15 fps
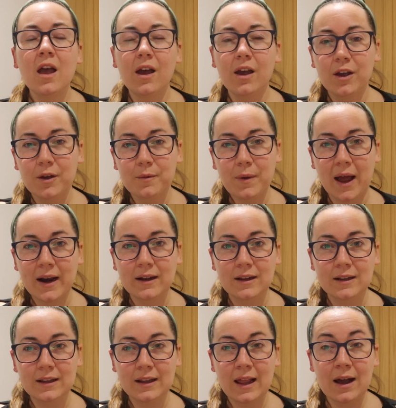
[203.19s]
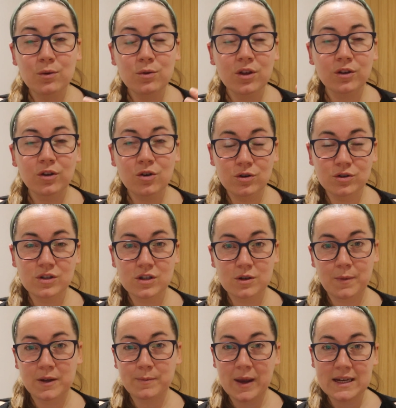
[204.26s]
and it'll allow the
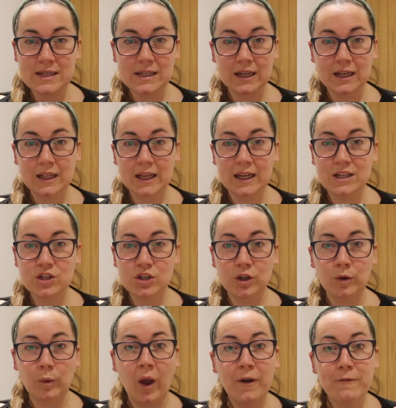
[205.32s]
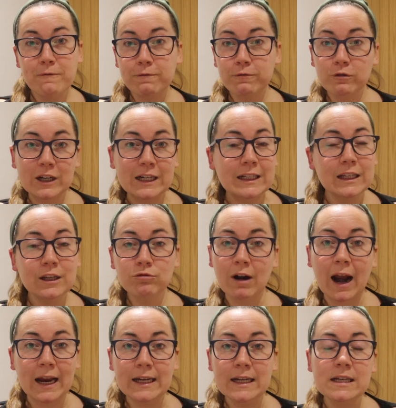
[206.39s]
customer basically to freely
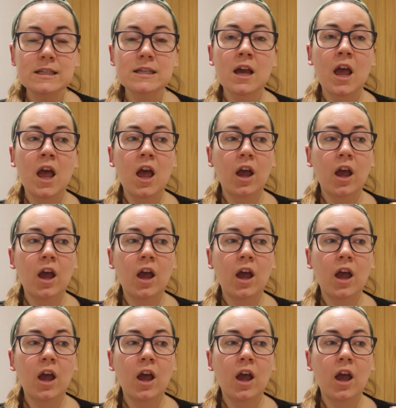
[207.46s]
write